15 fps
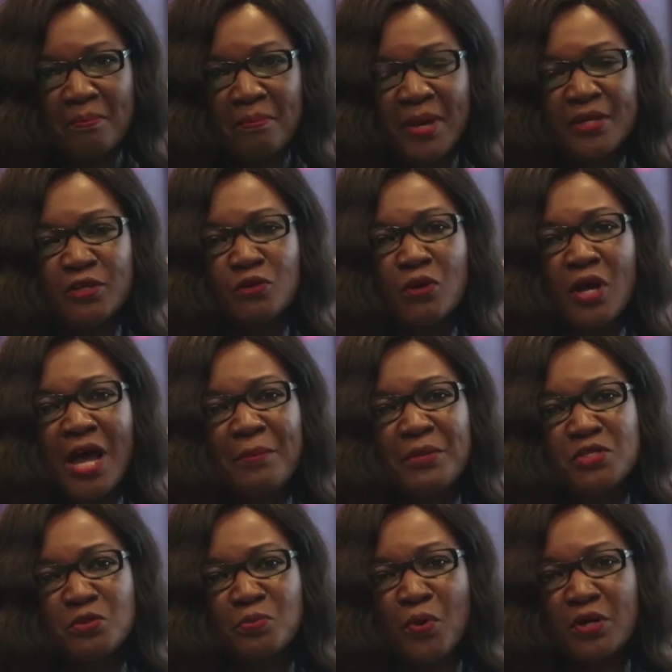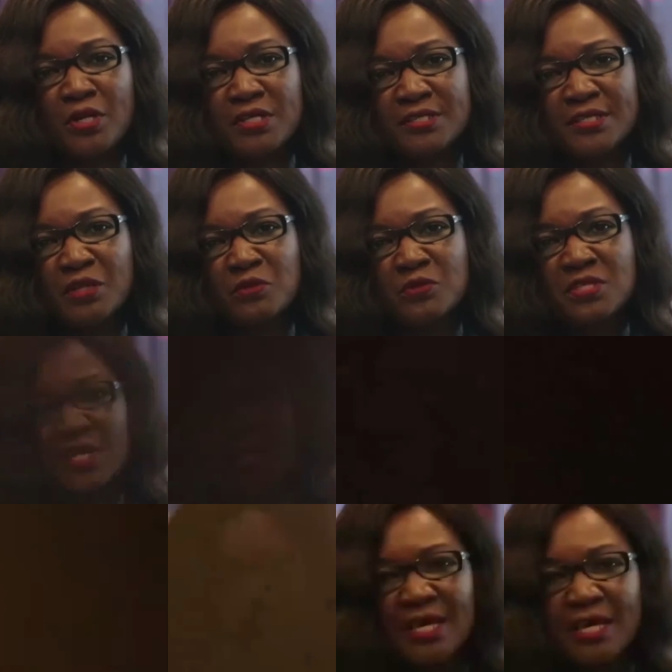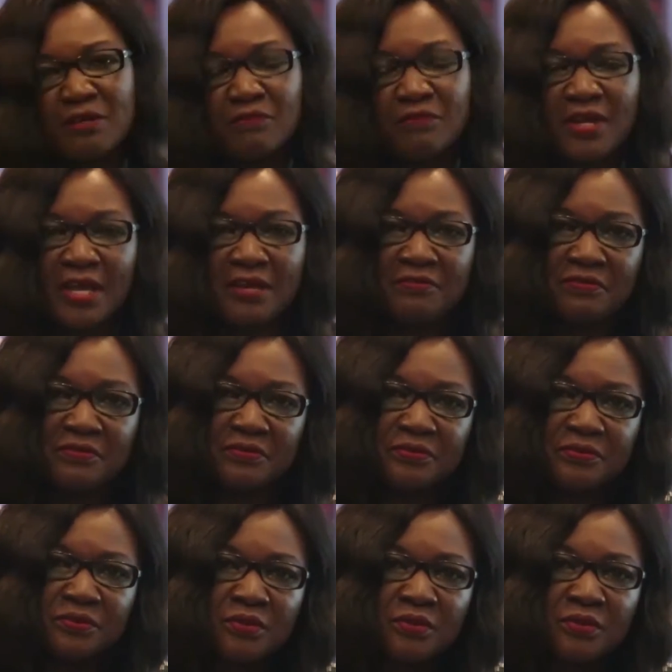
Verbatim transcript: But you come into politics and you see another side of life.